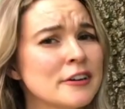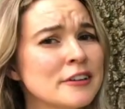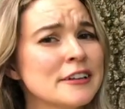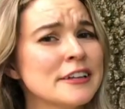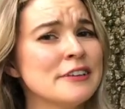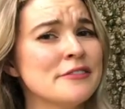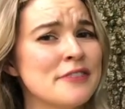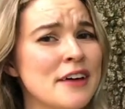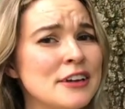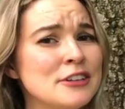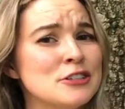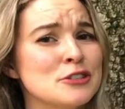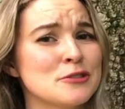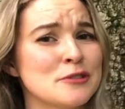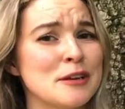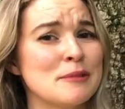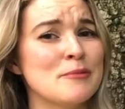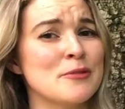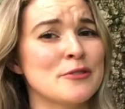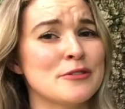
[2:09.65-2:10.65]
rarely
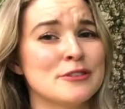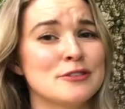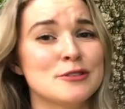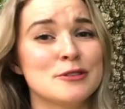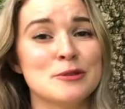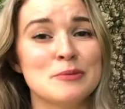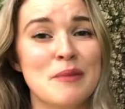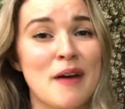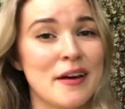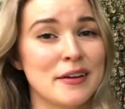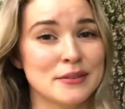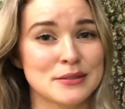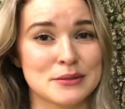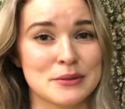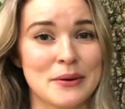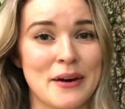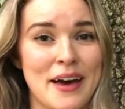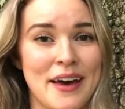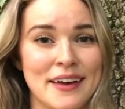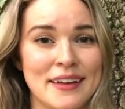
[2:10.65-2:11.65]
venturing more than two
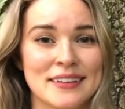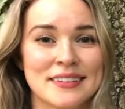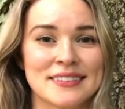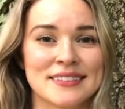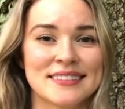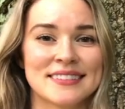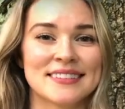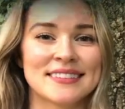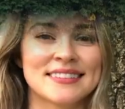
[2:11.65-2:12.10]
miles away.